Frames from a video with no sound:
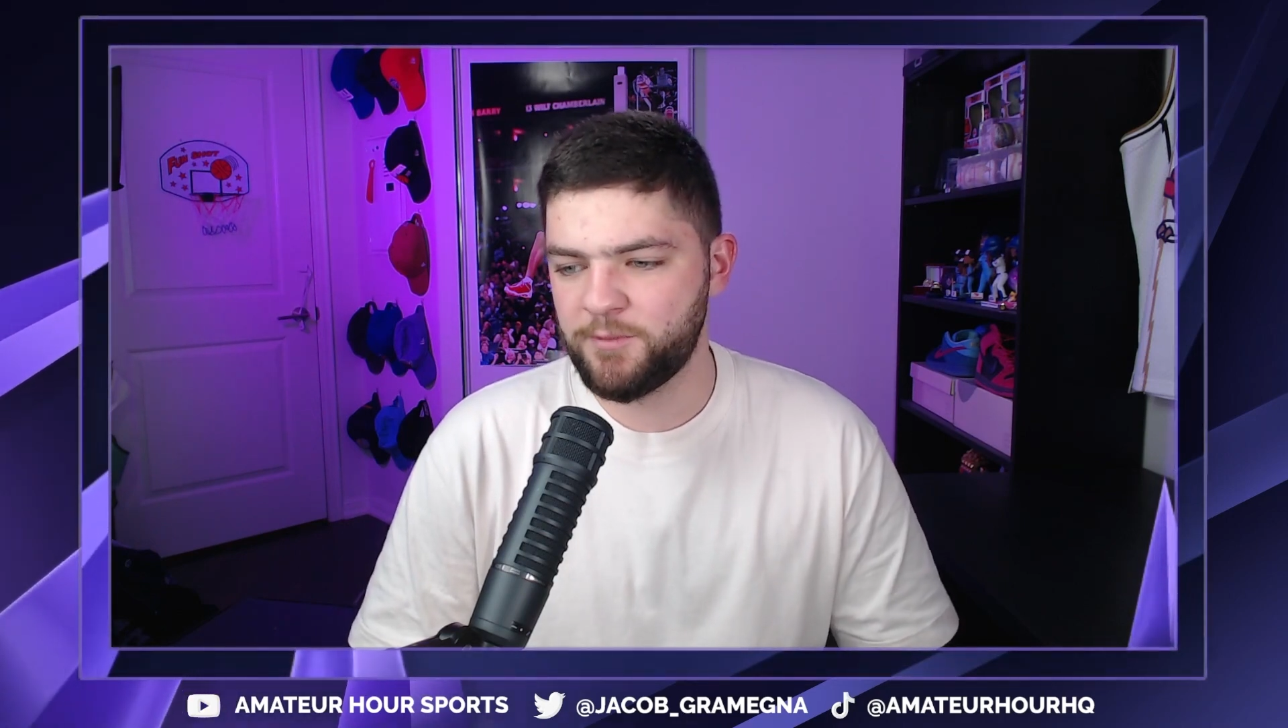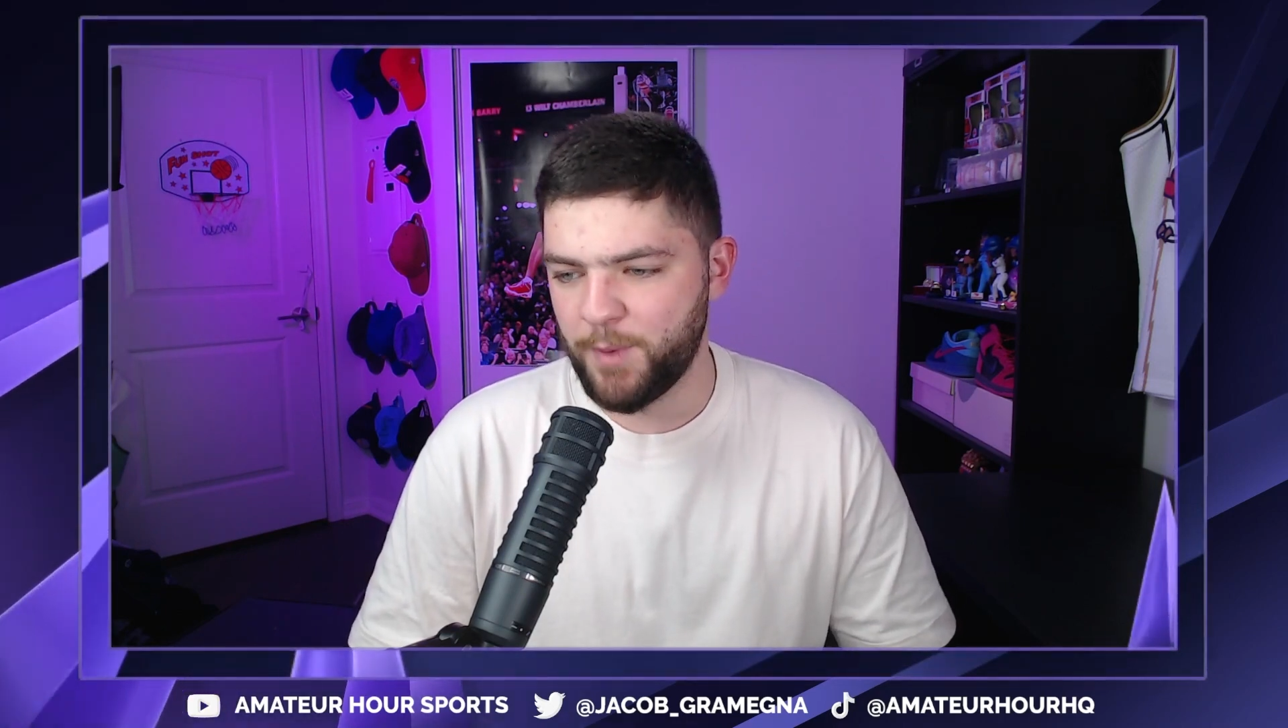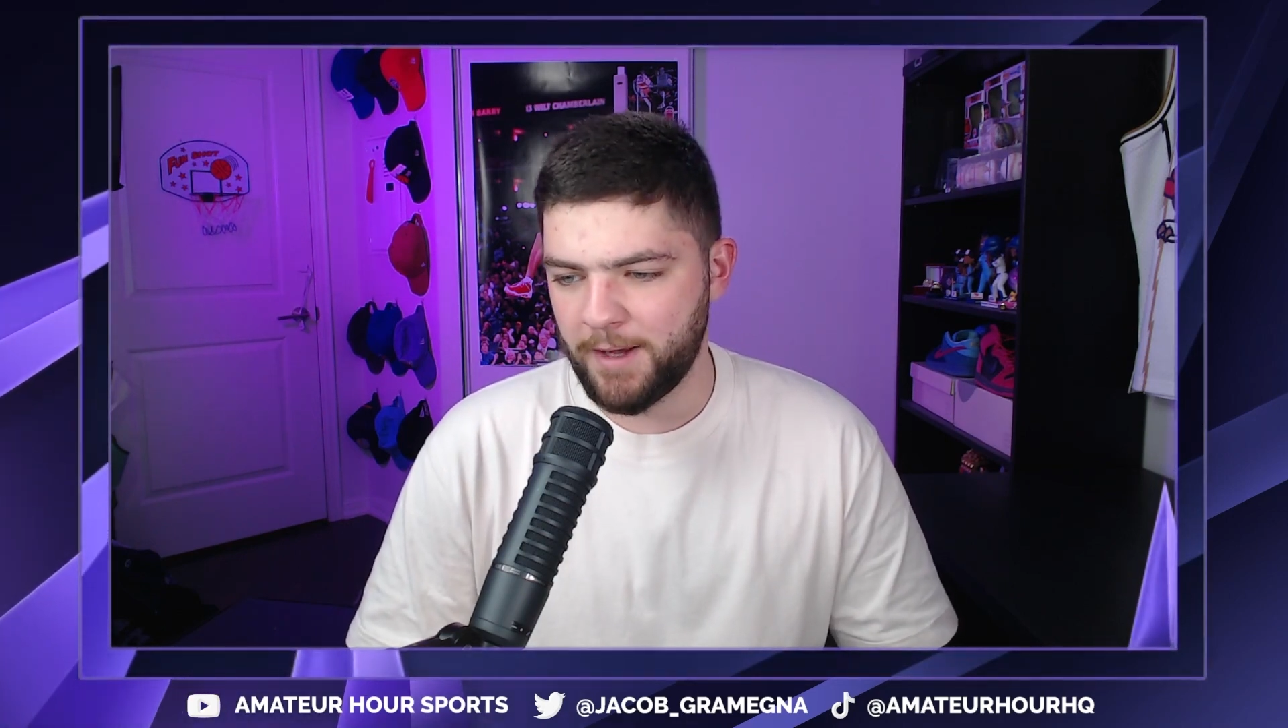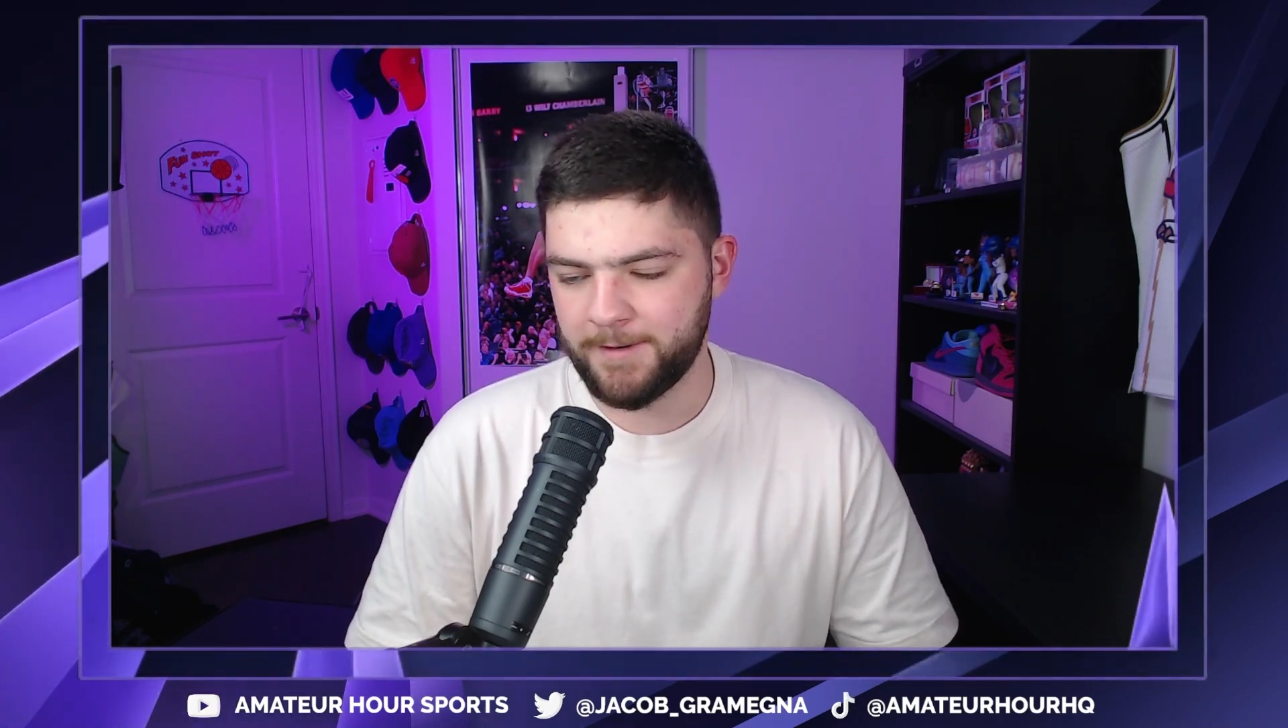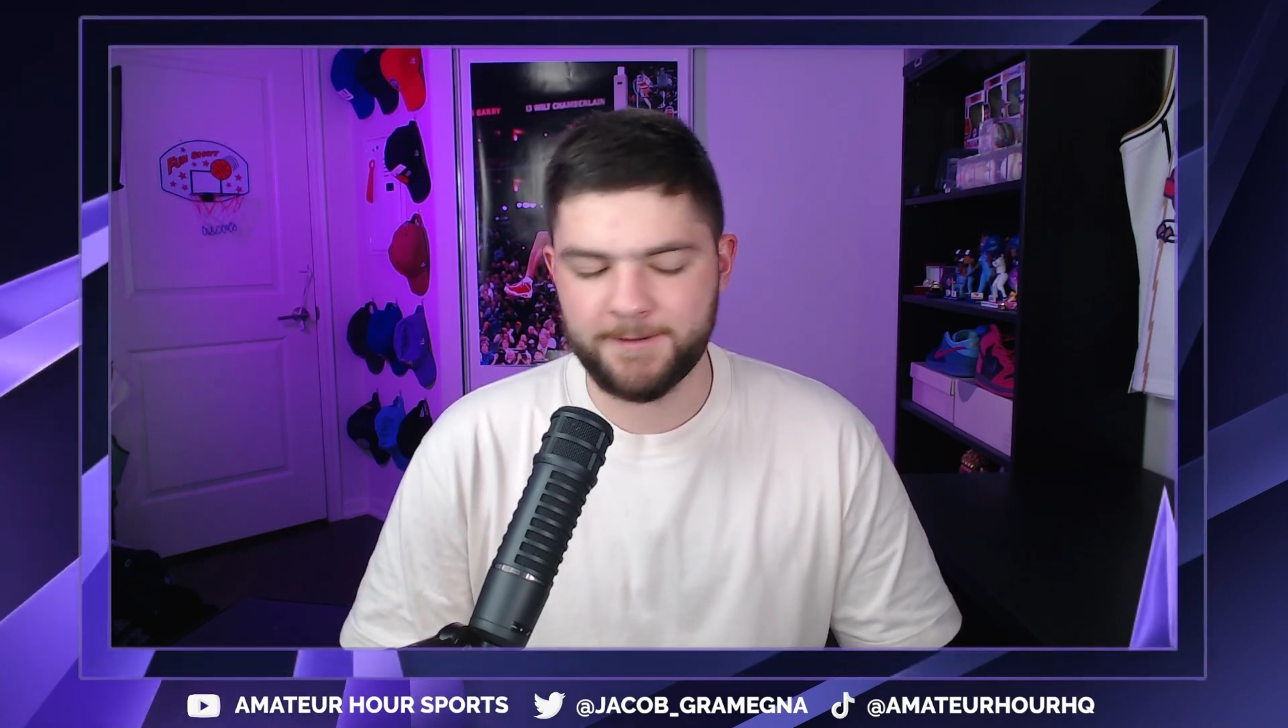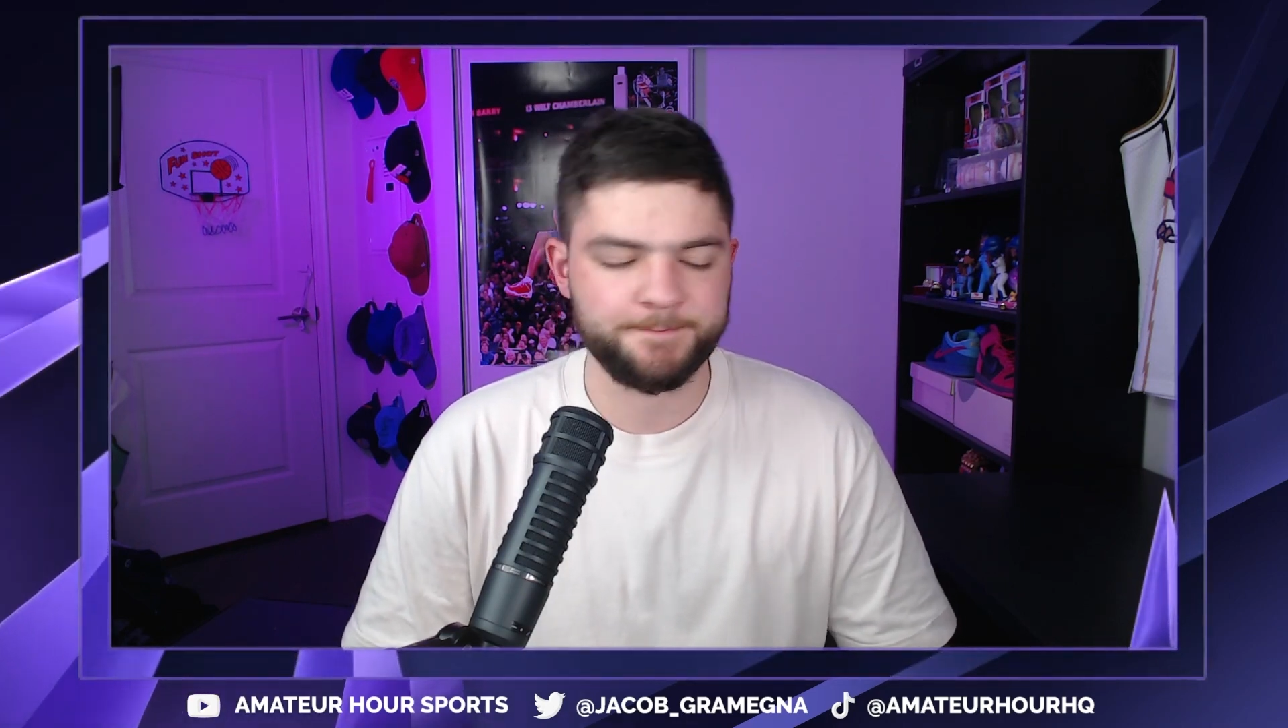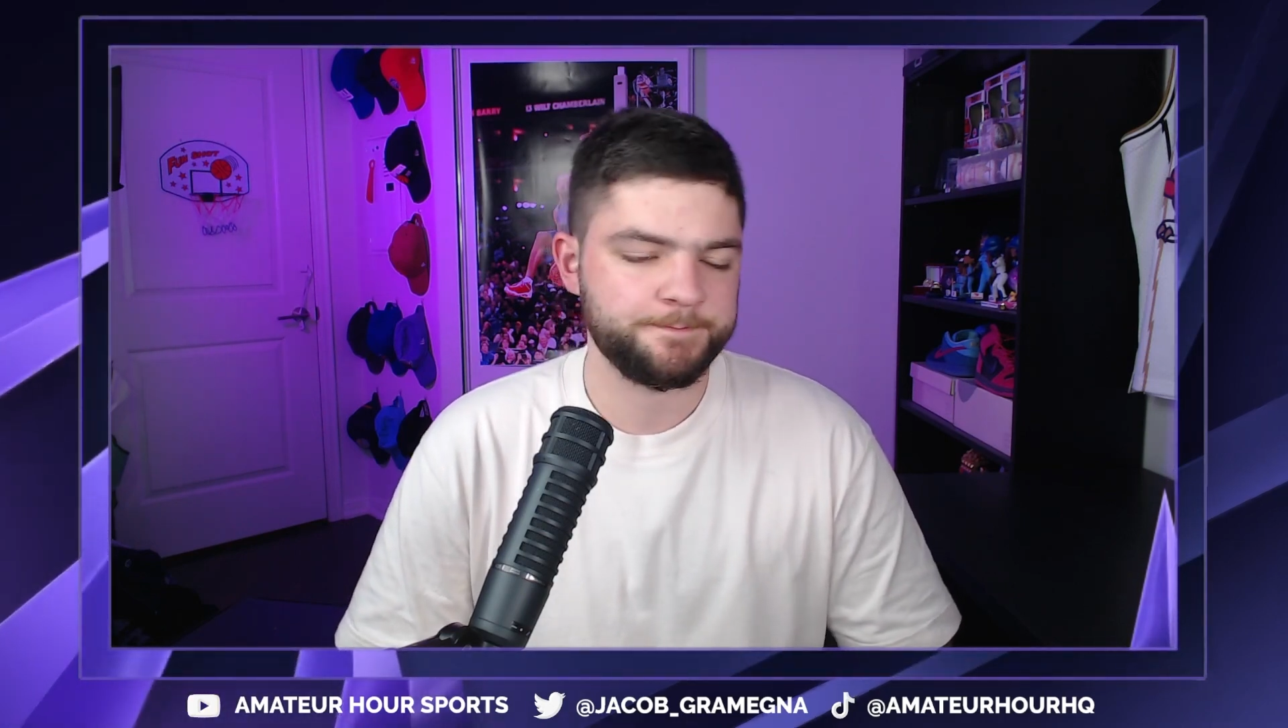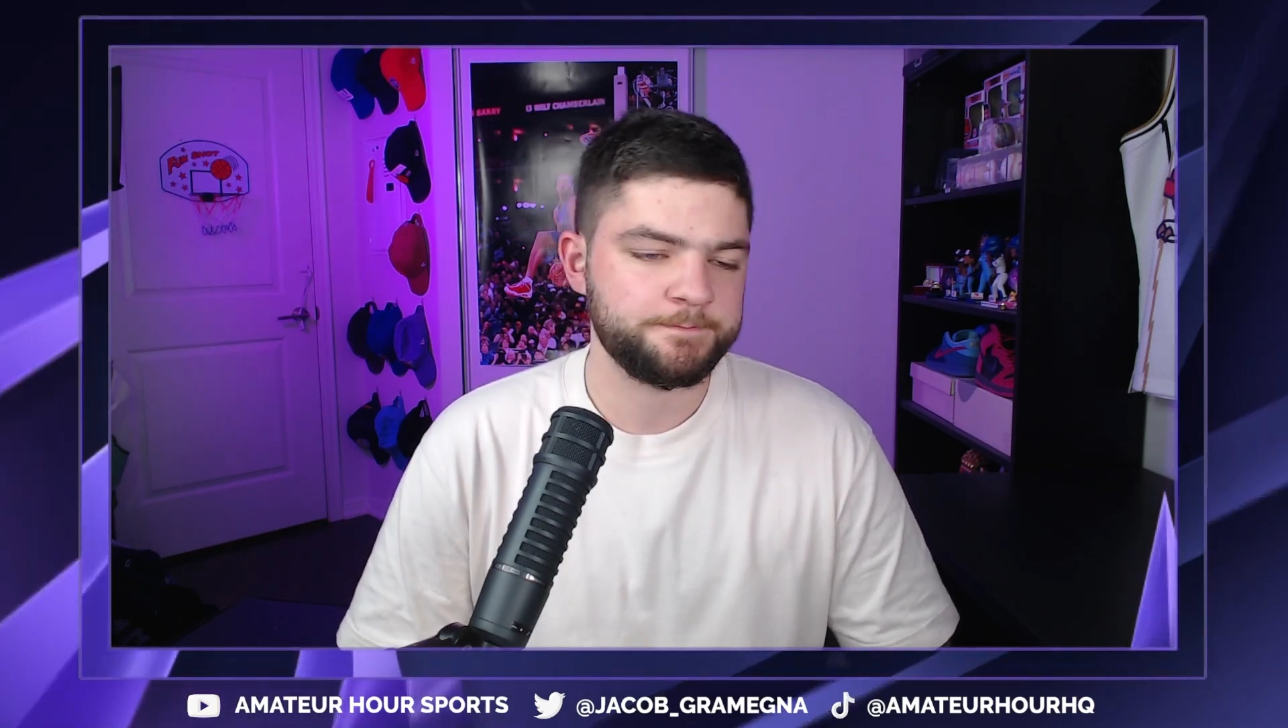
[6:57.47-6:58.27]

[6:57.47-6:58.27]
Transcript: butthurt,